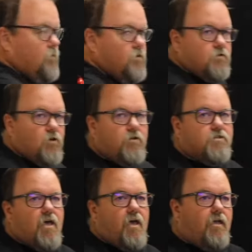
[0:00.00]
So you
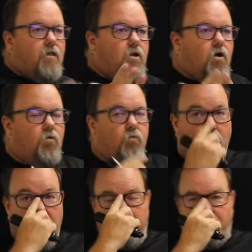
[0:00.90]
say,
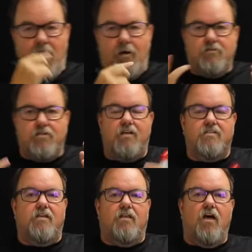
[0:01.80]
one of the problems that I
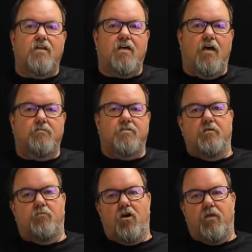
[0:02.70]
see a lot of times in
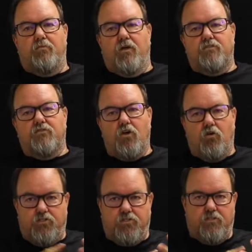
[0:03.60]
the marketplace for
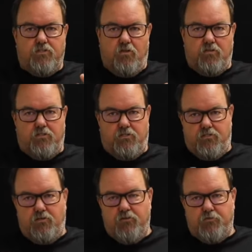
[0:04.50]
coaches, consultants, and
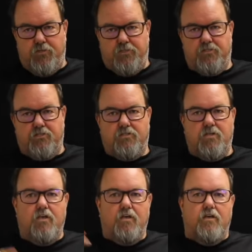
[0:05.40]
service businesses
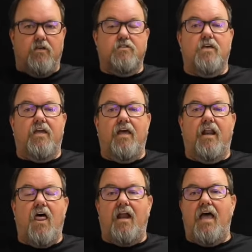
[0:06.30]
is they get
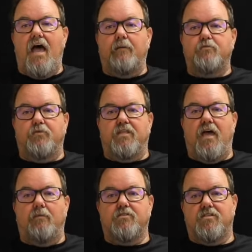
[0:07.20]
a lot of apps, but the
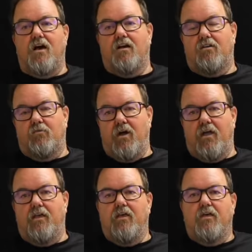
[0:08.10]
apps suck,
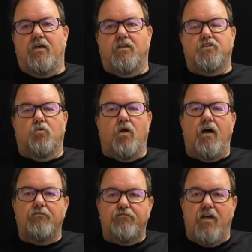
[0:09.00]
right? And so what
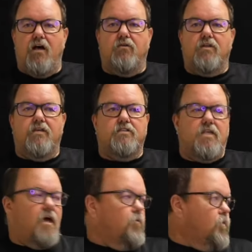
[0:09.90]
I've found is
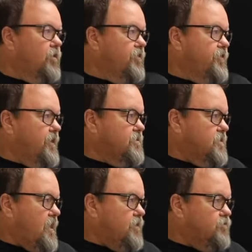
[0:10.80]
that one of the things
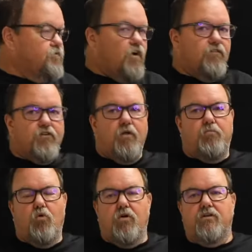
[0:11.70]
that is very, very
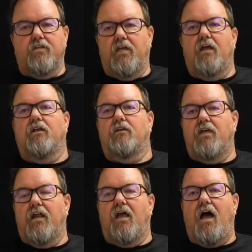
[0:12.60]
important to
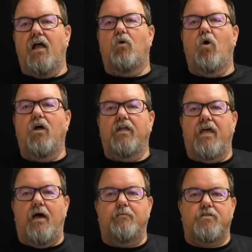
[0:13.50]
getting high-quality
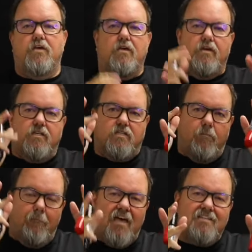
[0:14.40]
apps is the
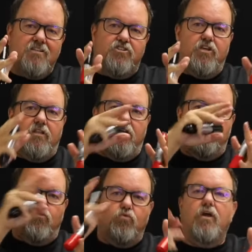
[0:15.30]
messaging
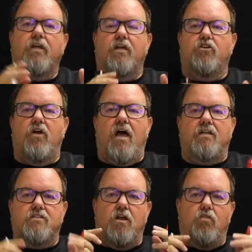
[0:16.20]
that you're running in your
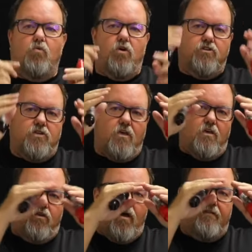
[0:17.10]
ads. In other words,
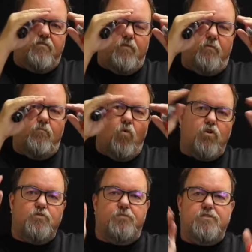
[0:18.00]
you have to be
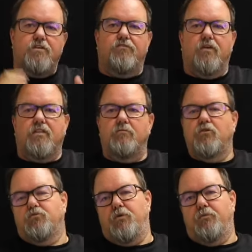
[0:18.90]
more specific than
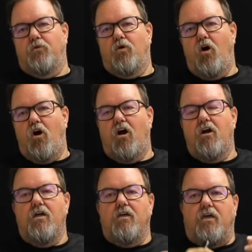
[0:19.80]
most people
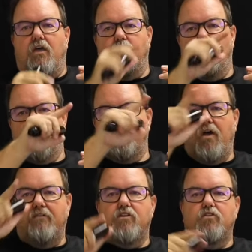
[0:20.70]
are, and what you
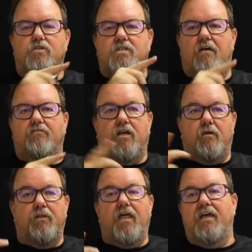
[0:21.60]
have to do is have like
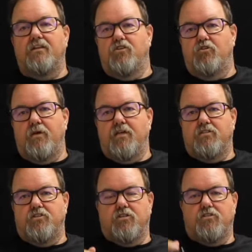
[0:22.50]
a plan to your
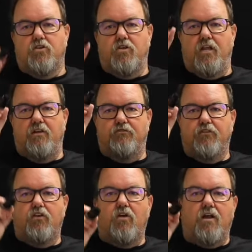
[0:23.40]
messaging. So you need to
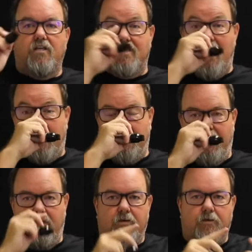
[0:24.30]
figure out
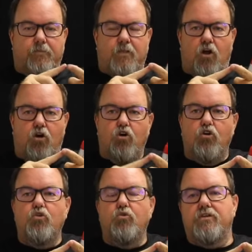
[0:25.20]
exactly,
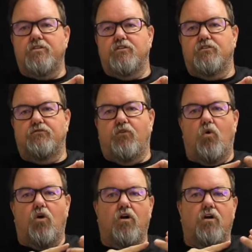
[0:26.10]
who this is
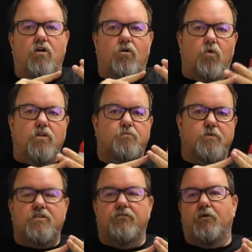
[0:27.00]
for, what
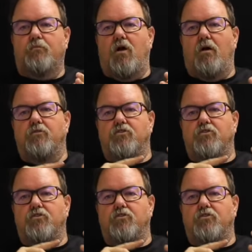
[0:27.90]
specific problem you're